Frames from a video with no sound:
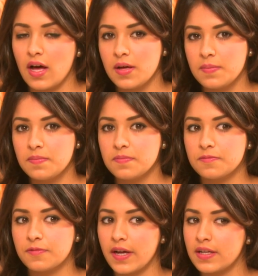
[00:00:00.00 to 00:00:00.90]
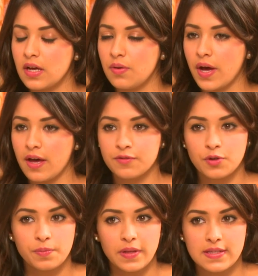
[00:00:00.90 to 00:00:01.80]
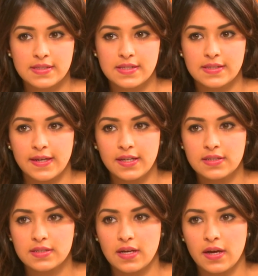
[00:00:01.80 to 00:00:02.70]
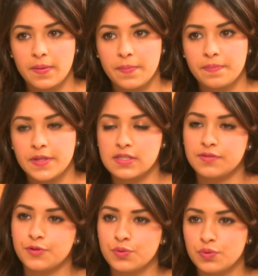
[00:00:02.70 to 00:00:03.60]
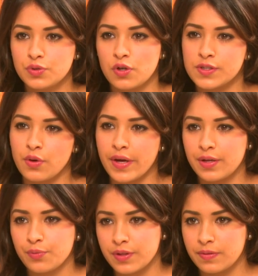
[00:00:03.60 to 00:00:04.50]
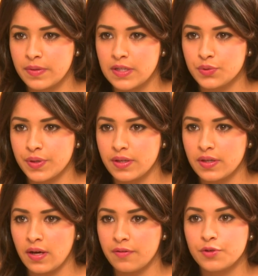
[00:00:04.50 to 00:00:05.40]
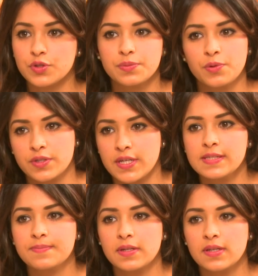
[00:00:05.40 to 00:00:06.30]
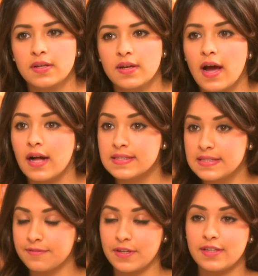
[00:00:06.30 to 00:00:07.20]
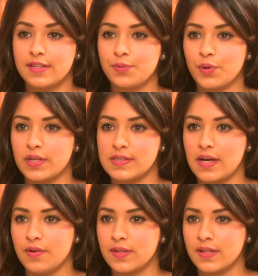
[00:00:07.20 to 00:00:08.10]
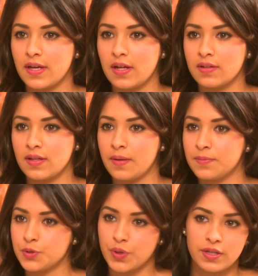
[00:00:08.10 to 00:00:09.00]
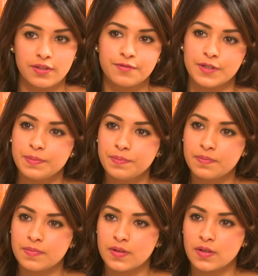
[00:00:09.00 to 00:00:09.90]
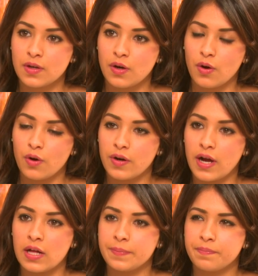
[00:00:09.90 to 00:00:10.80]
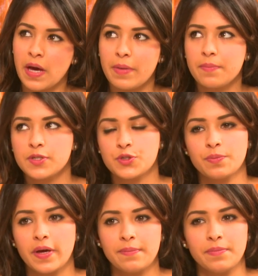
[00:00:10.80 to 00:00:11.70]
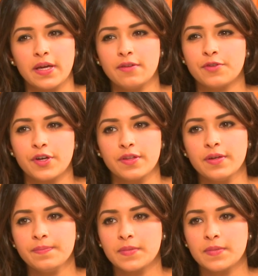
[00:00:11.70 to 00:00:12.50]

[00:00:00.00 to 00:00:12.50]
Right now, I have no plans as yet. There's a few talks going with me doing future projects, but I'll see if anything works out, then I'll do another film. Or I might pursue my MBA further.